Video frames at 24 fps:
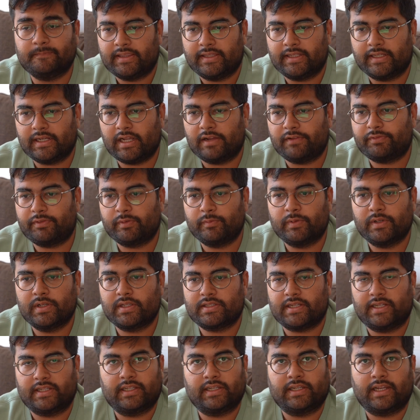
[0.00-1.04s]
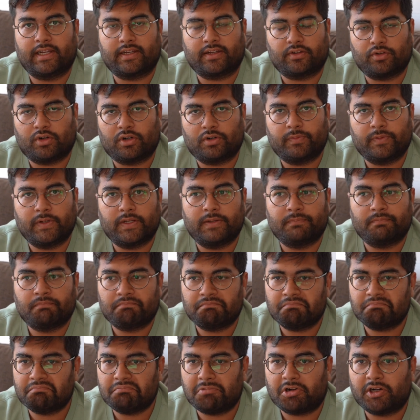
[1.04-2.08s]
Then afterwards, I think like Norway,
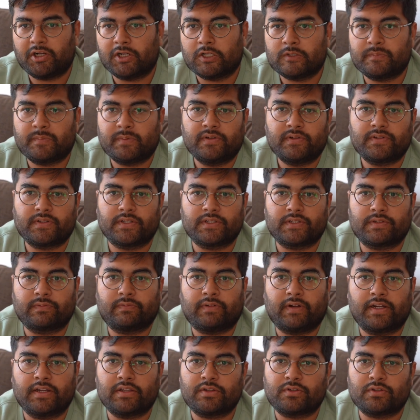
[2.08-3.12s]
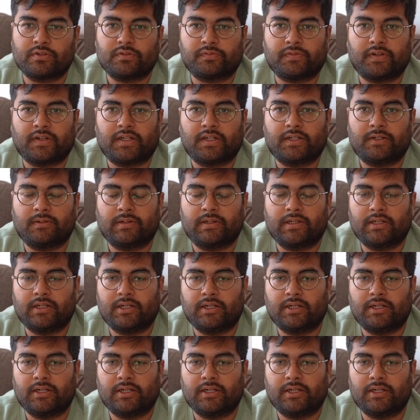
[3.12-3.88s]
our experience is fine so far.